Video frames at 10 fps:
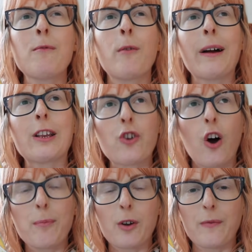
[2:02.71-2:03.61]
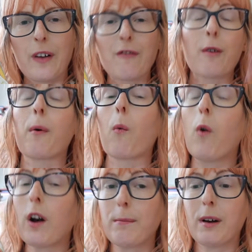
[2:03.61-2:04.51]
Not my top favorite, but
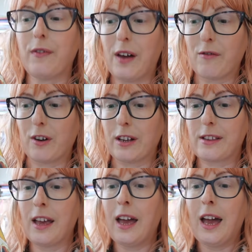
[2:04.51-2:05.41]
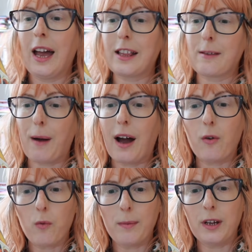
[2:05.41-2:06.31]
one of my favorites. It's about
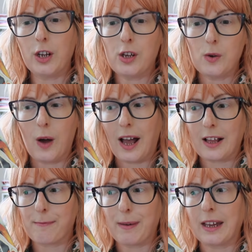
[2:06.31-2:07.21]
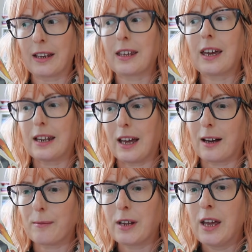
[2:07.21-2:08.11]
a woman who has been
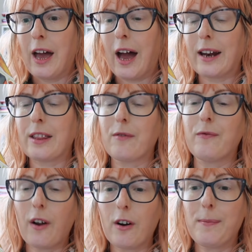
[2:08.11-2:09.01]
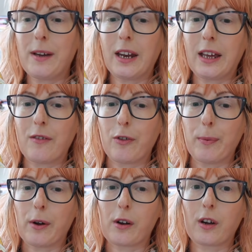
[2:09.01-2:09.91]
kidnapped, and at the very beginning of the
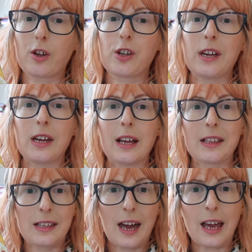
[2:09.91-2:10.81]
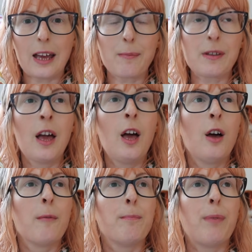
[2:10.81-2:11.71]
book, she escapes.
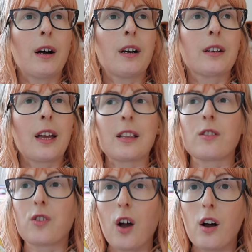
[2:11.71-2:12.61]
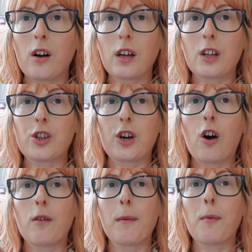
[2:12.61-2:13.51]
But it's dark and she
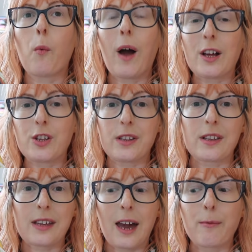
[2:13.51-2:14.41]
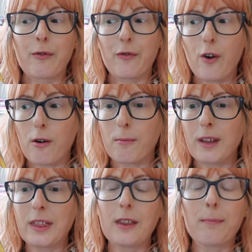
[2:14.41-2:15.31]
can't remember where she's escaped from,
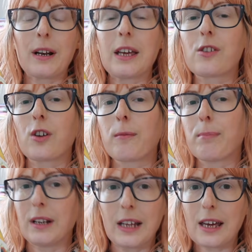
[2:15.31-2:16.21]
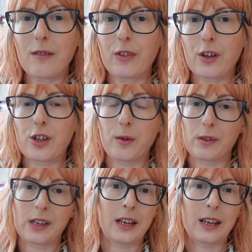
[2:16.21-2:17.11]
and the police don't believe that she
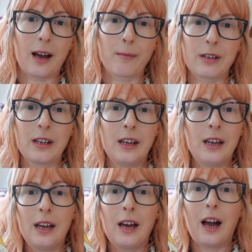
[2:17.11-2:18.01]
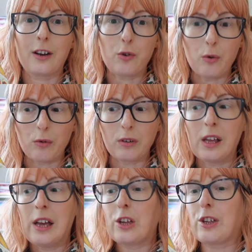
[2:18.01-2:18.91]
was kidnapped at all.
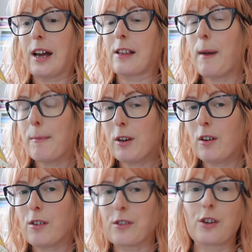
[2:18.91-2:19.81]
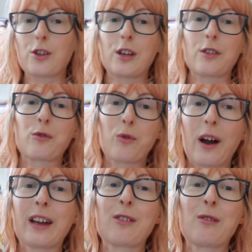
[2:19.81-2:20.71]
She has memory loss, she is
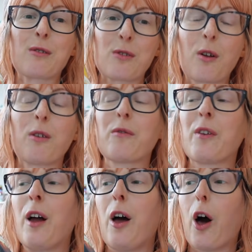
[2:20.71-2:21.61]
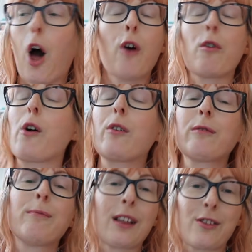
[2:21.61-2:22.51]
trying to solve her
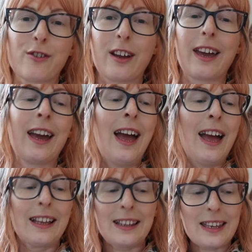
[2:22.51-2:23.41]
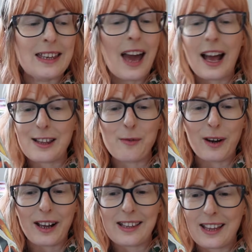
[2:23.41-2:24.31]
own mystery. Yes,
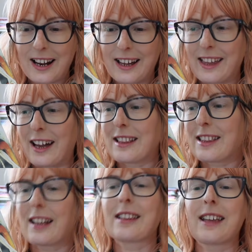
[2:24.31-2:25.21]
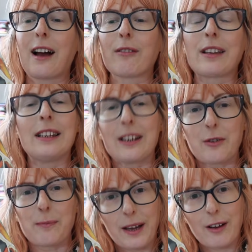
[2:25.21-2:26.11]
when I say it like that, it does sound a
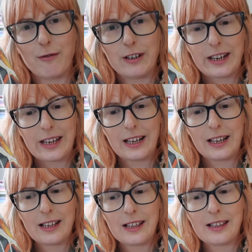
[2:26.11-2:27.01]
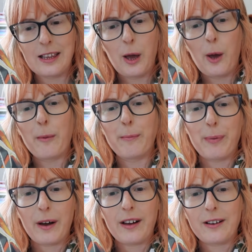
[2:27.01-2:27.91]
little bit ridiculous,
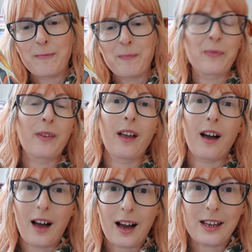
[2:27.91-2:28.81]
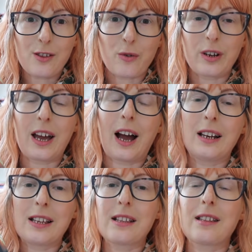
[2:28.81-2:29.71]
but I enjoyed it. I
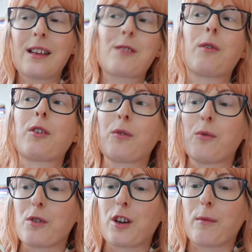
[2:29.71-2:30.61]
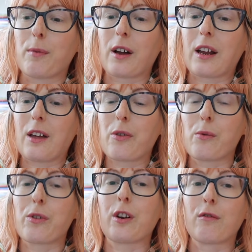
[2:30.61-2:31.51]
listened to this one on audiobook and I
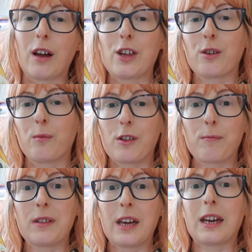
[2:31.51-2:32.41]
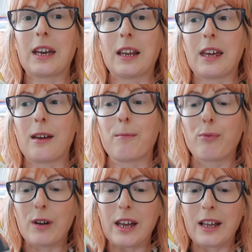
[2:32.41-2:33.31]
thought the narration was particularly
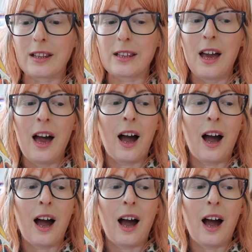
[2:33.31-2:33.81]
brilliant.